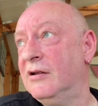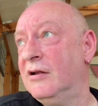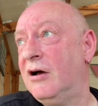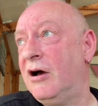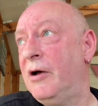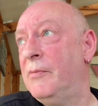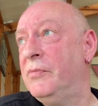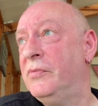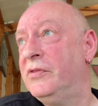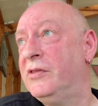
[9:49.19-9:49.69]

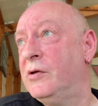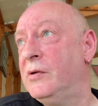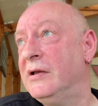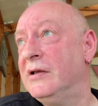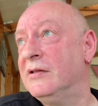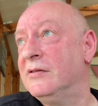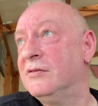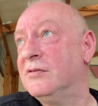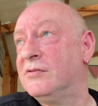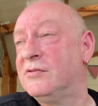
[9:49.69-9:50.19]
I'm
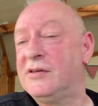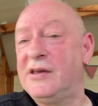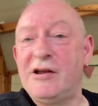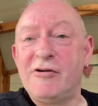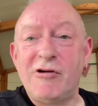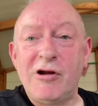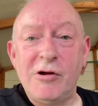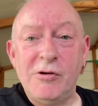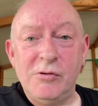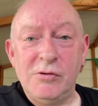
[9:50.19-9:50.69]
doing
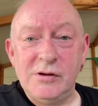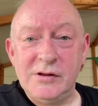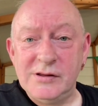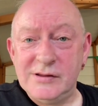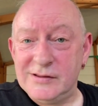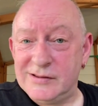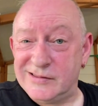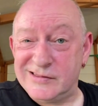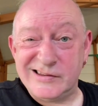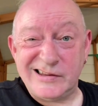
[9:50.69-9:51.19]
0
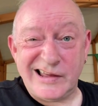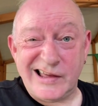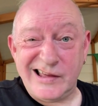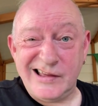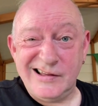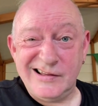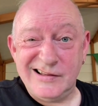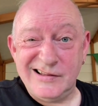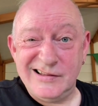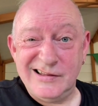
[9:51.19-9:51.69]
today.